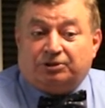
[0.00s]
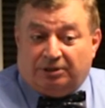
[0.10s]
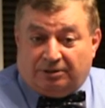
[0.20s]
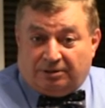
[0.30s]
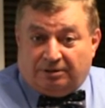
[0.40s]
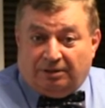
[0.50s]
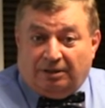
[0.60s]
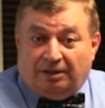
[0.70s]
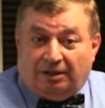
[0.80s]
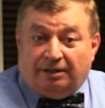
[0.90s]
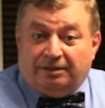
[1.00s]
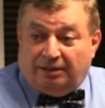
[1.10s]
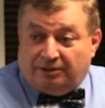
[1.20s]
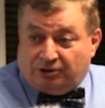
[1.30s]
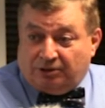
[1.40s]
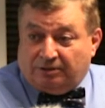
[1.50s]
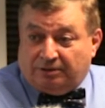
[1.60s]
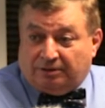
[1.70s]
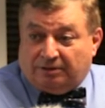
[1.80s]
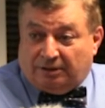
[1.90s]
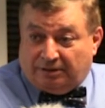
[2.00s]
children are their children,